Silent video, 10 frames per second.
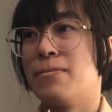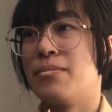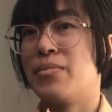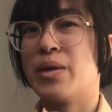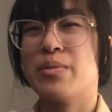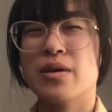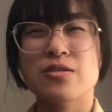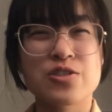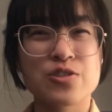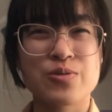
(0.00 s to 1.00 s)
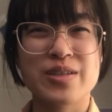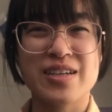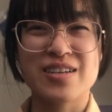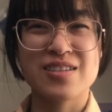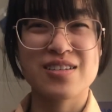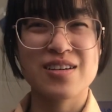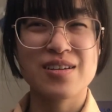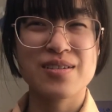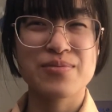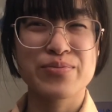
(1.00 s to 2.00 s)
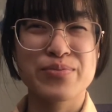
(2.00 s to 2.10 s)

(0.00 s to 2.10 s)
Maybe I'll show it next time.